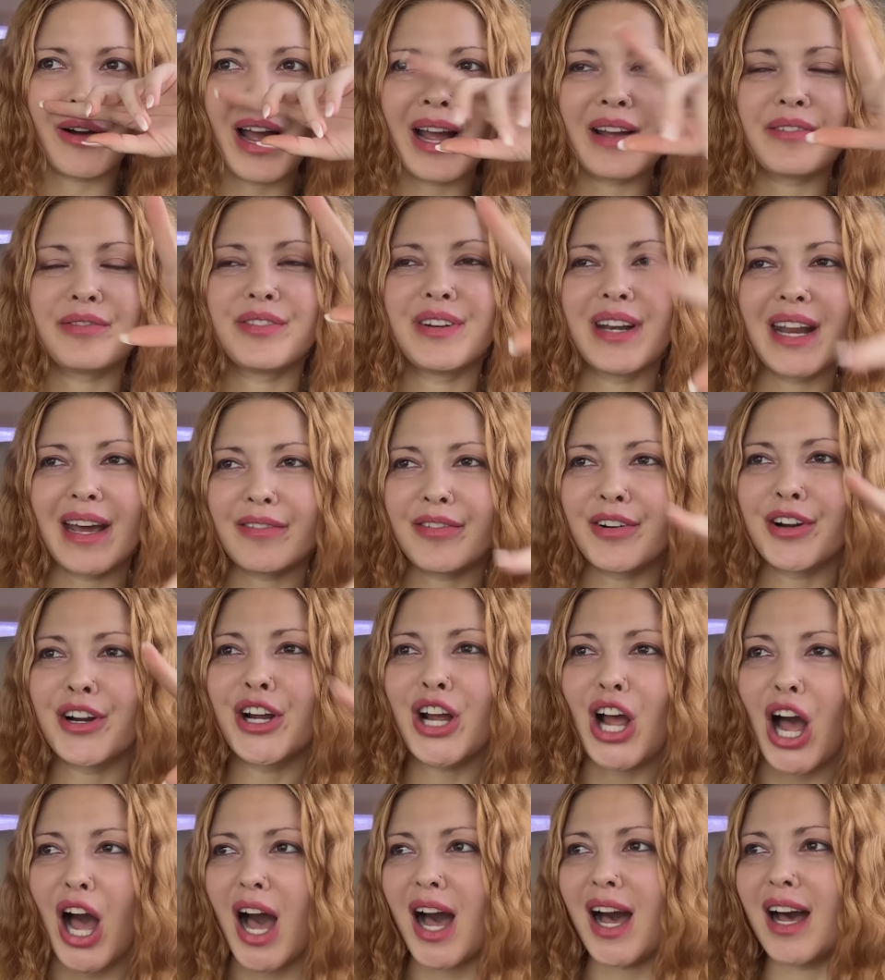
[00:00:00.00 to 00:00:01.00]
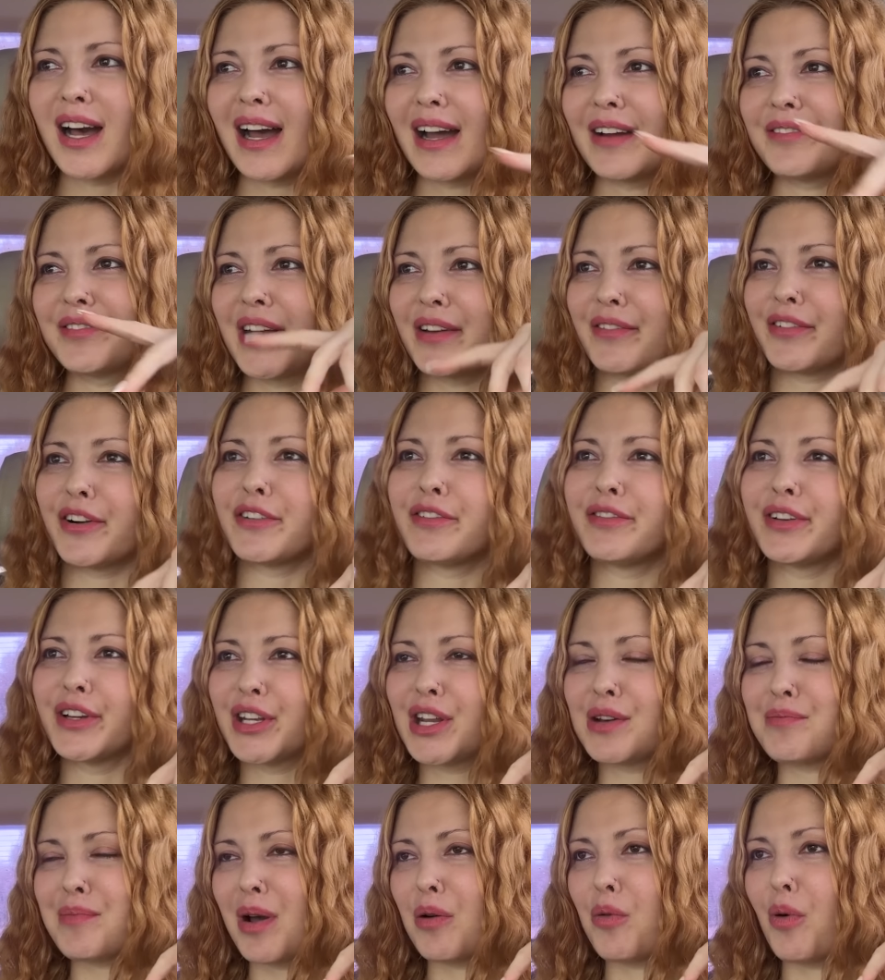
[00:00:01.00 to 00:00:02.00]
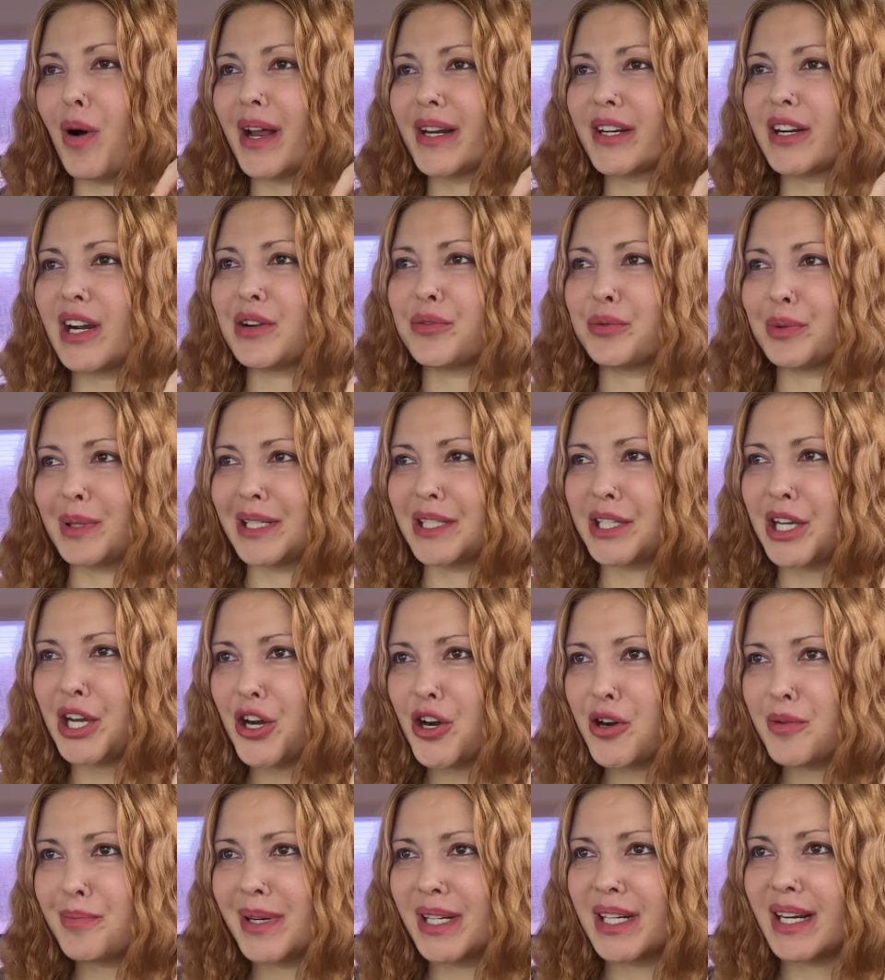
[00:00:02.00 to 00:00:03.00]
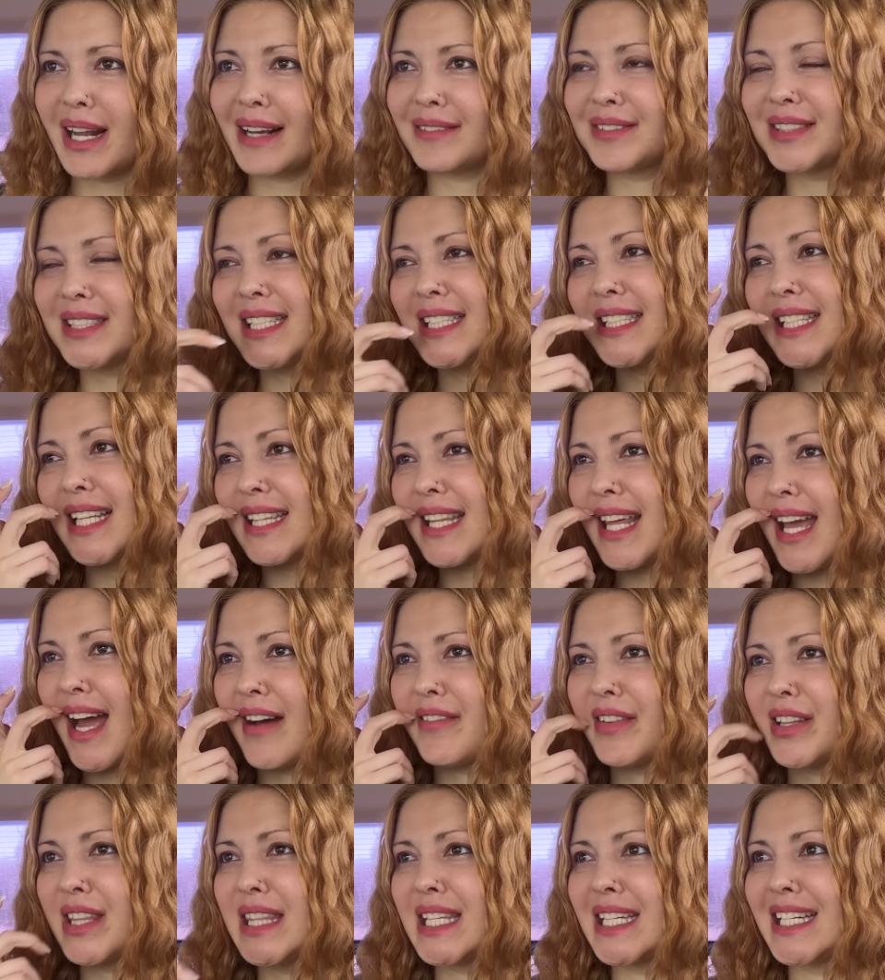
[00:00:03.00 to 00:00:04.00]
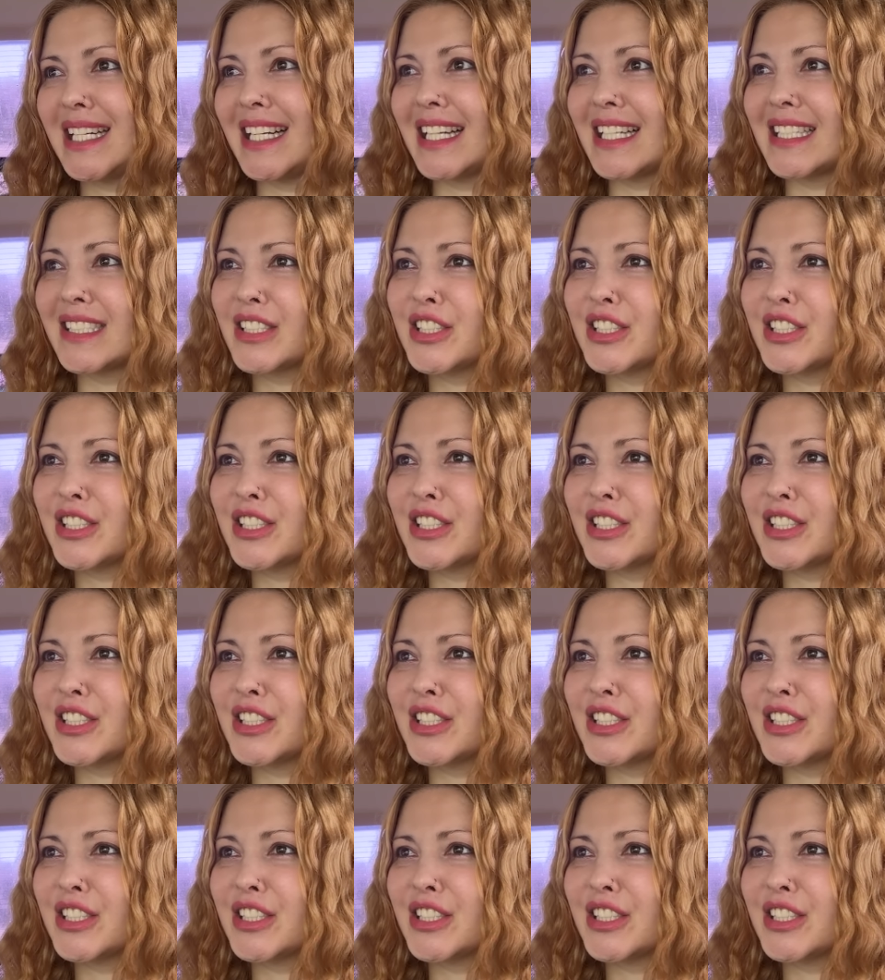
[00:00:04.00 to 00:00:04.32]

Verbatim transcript: I've never got, I've never filled up my water at Winco, but I've seen that they have a thing.